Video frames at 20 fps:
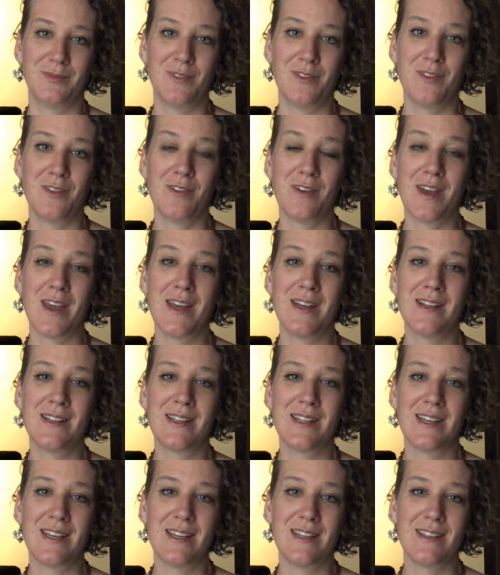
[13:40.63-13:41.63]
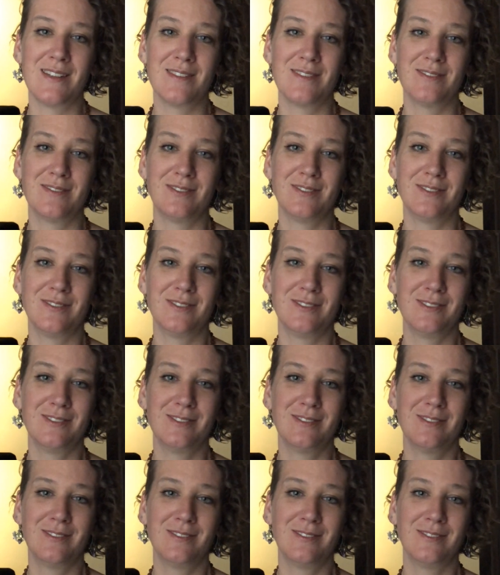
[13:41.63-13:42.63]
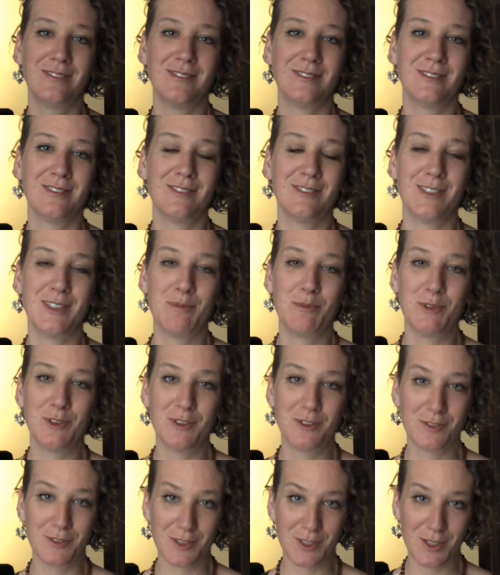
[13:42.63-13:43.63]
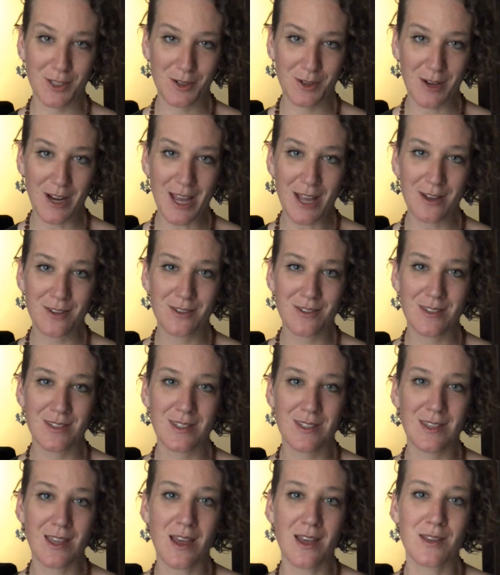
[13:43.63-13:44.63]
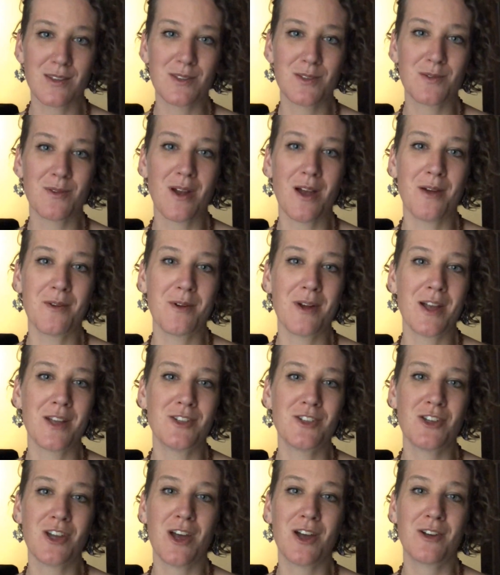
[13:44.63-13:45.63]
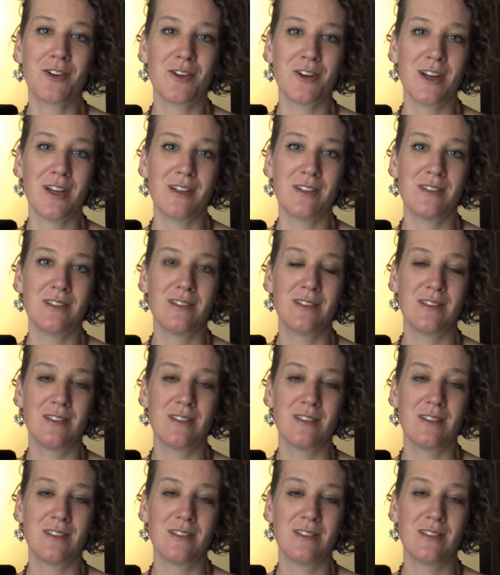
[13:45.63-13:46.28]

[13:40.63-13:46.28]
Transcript: And finally, we move to the crown, Sahasrara chakra,